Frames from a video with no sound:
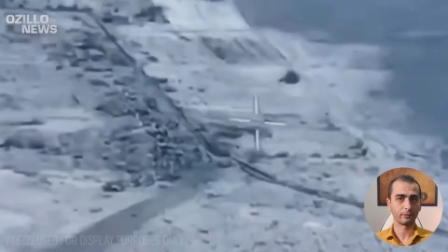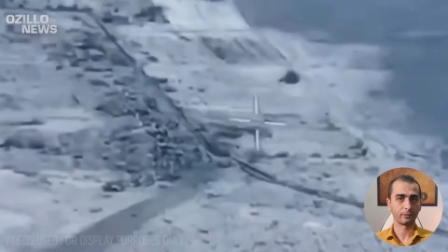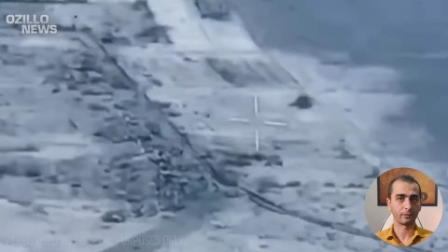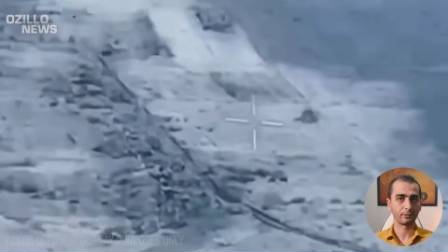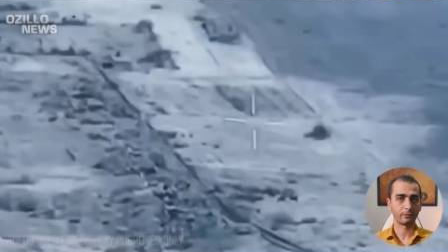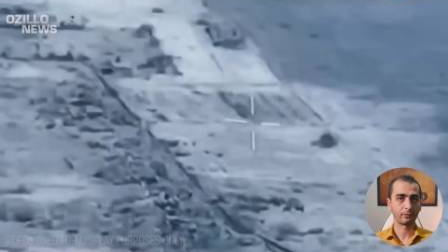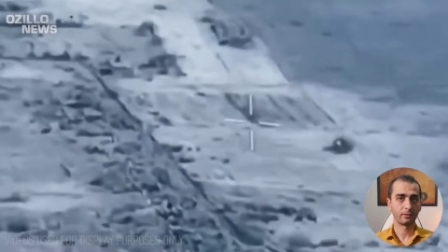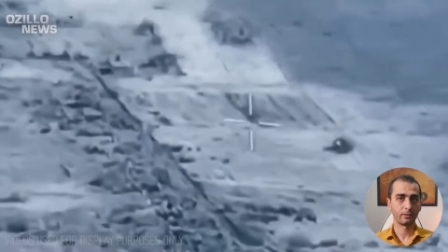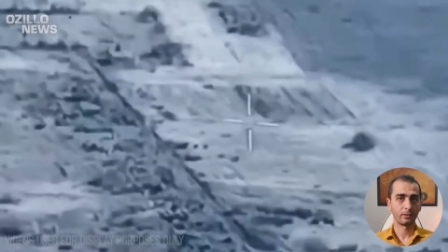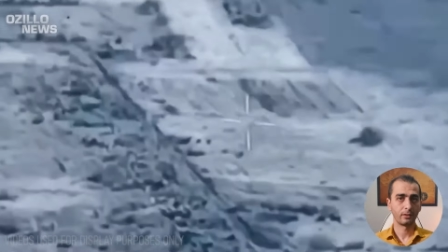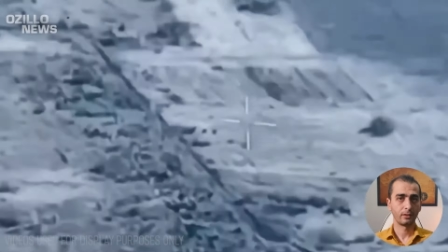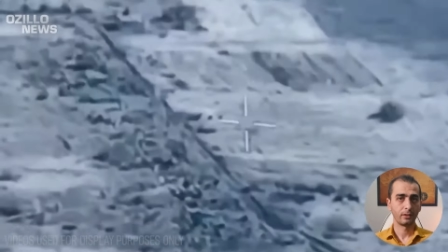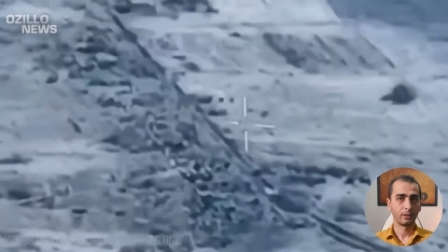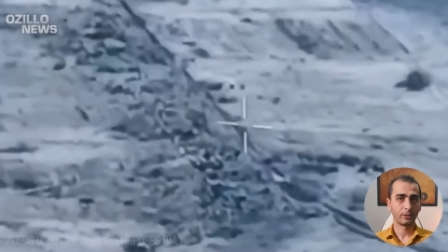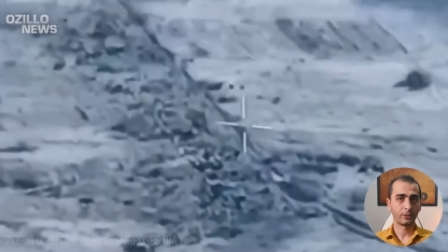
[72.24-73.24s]
losses.
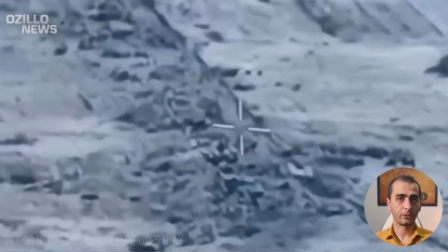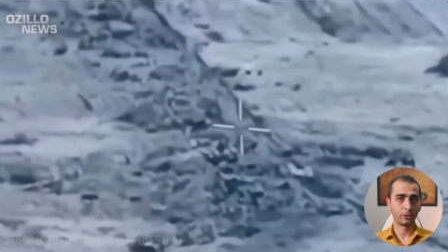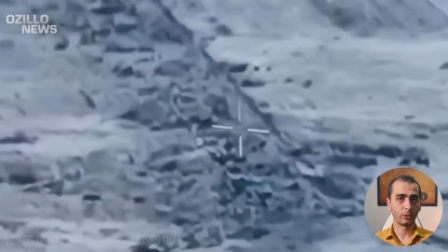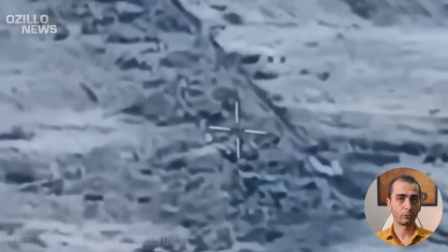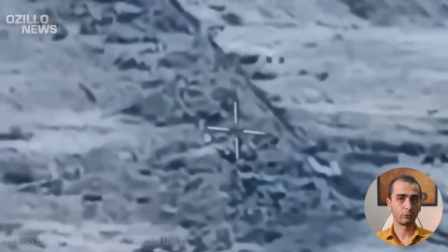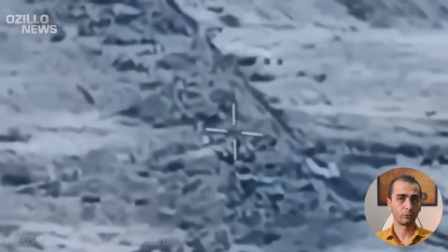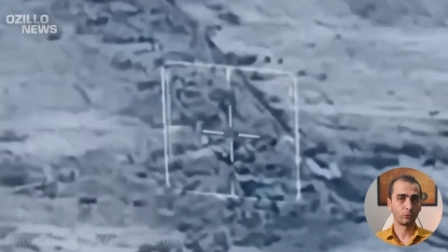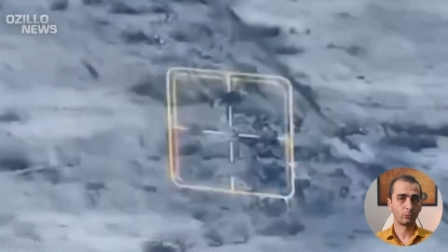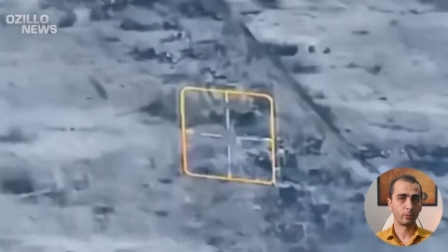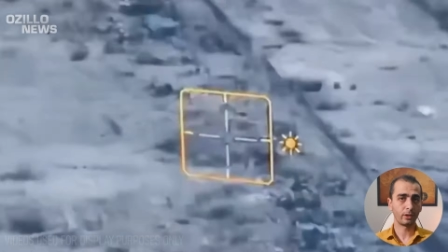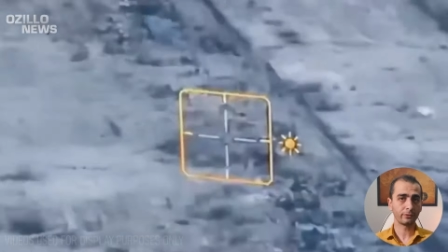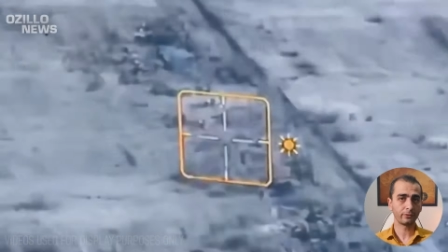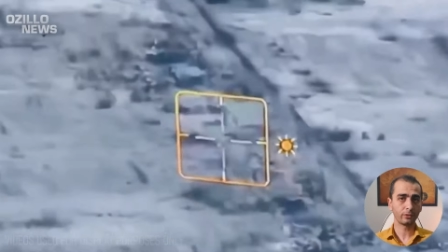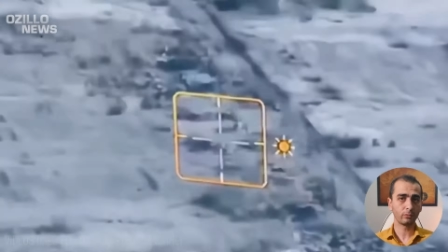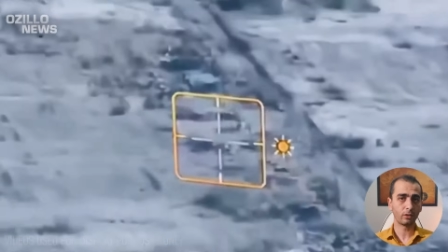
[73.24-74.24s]
Those who
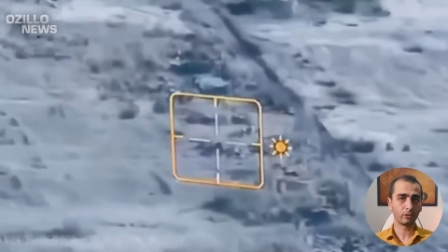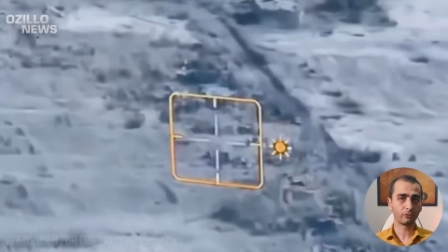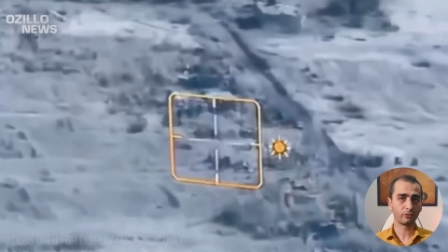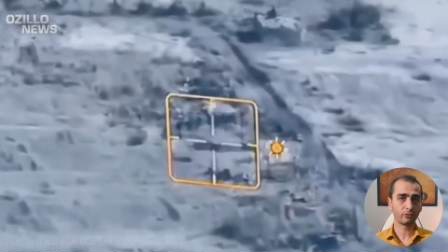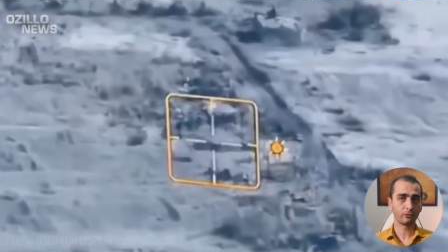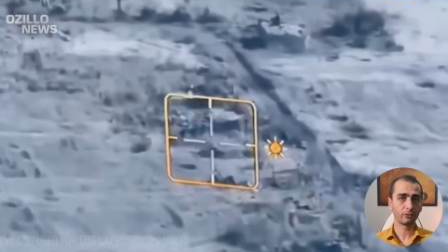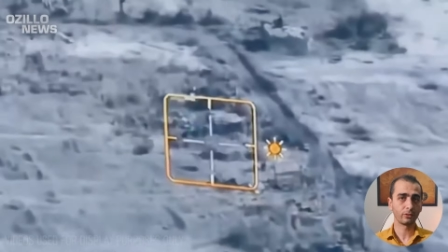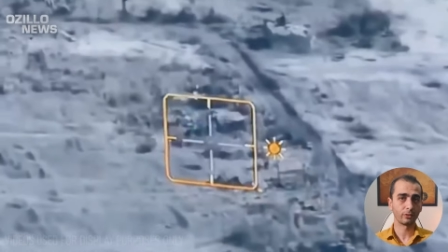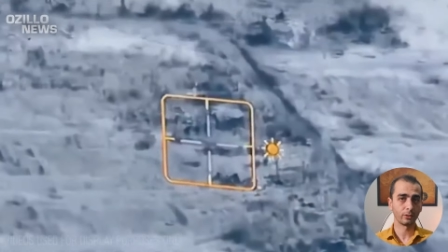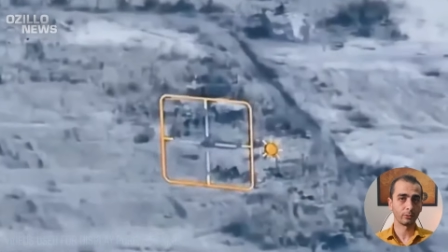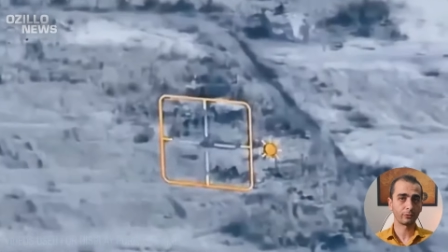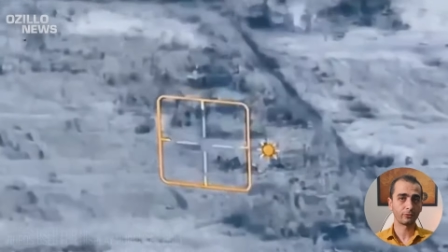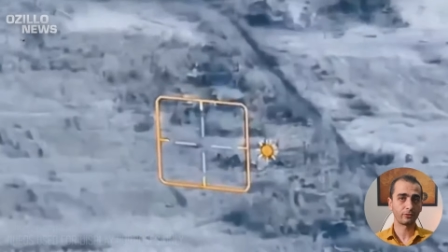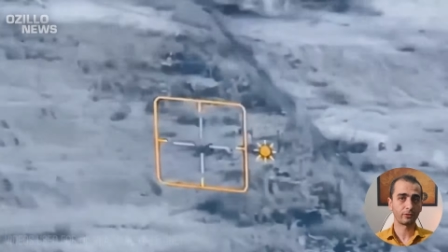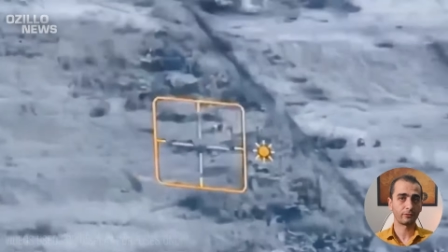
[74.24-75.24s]
want the Russians to
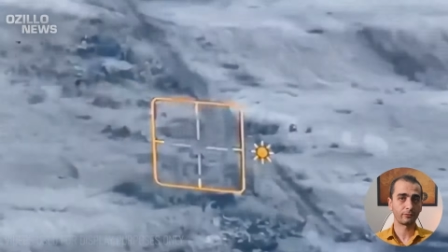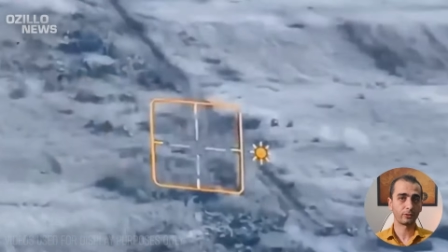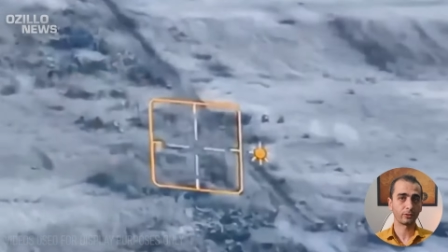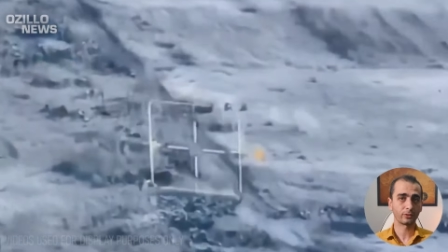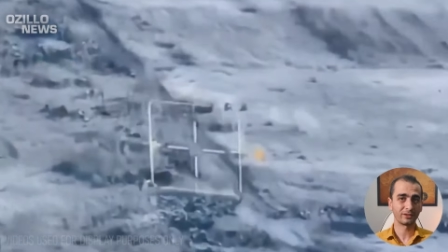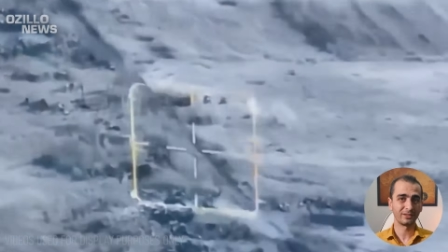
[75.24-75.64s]
lose this war